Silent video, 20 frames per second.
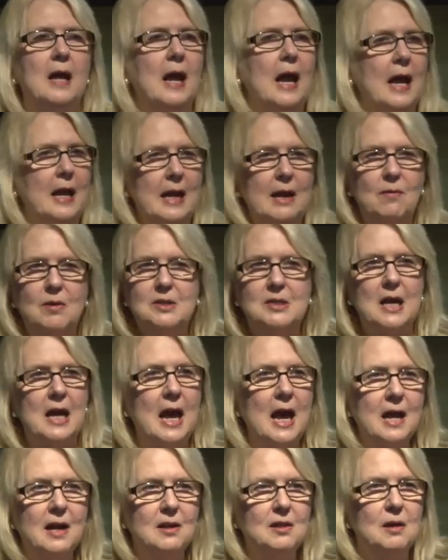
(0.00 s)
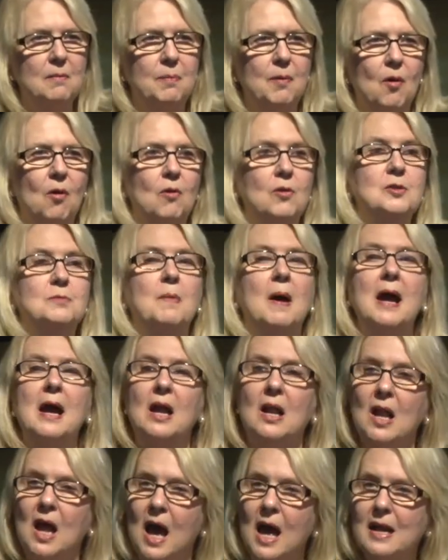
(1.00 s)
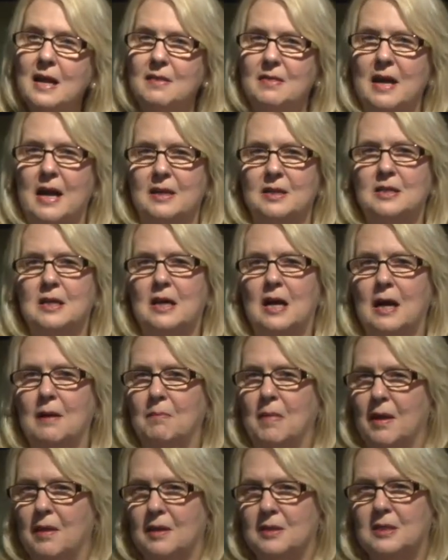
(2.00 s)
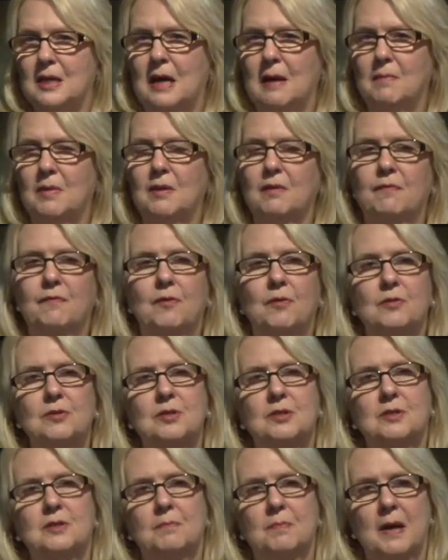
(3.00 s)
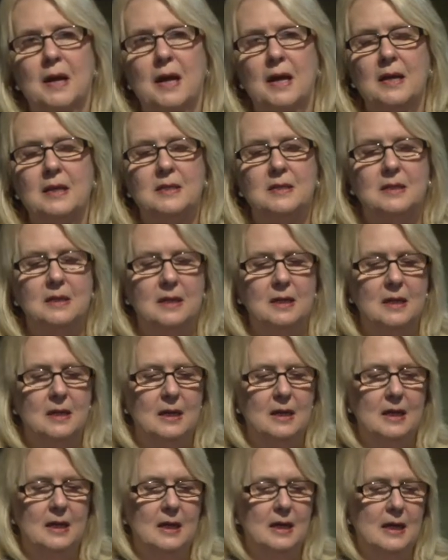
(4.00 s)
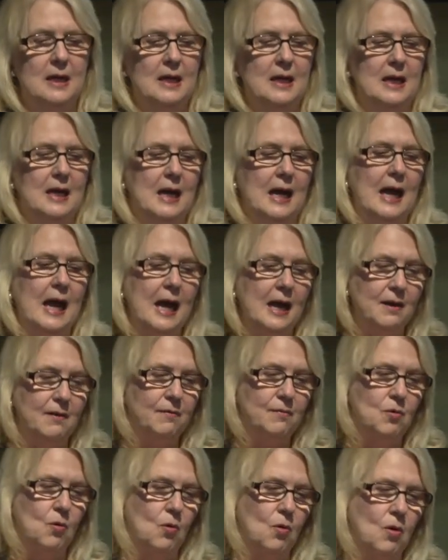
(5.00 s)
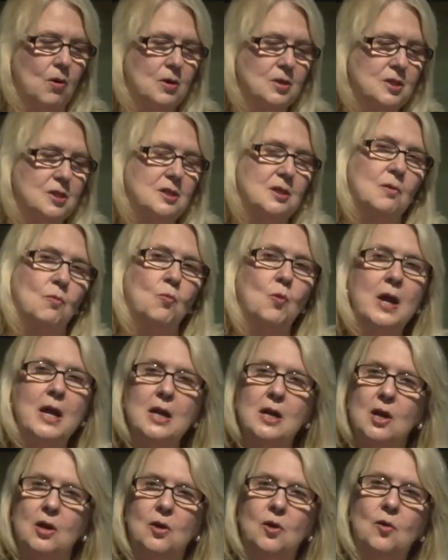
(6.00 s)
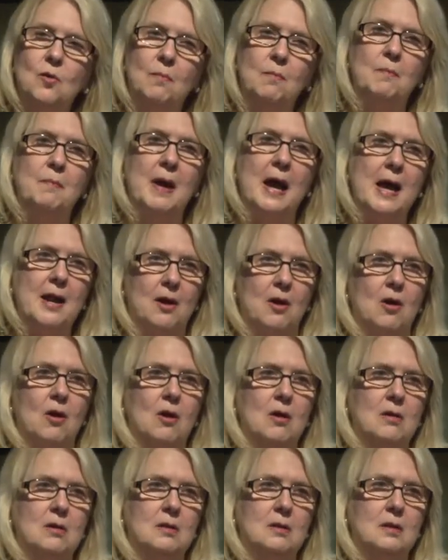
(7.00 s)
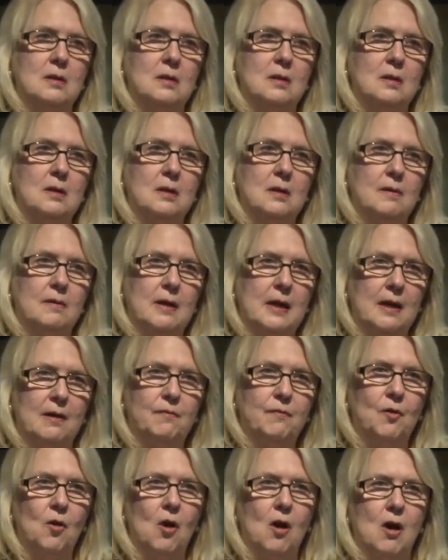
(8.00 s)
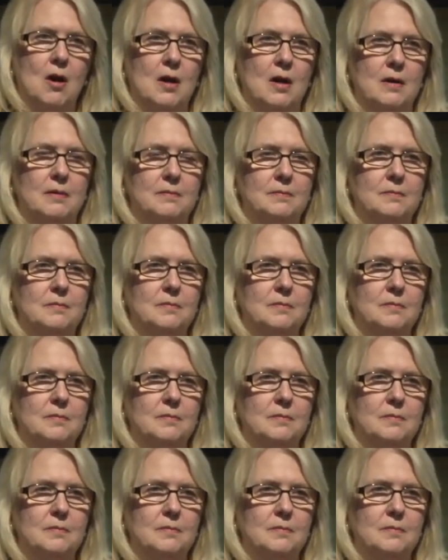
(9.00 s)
and he was ahead at the polls by a lot at that time, by the time of the first debate. And of course, we knew better in Florida.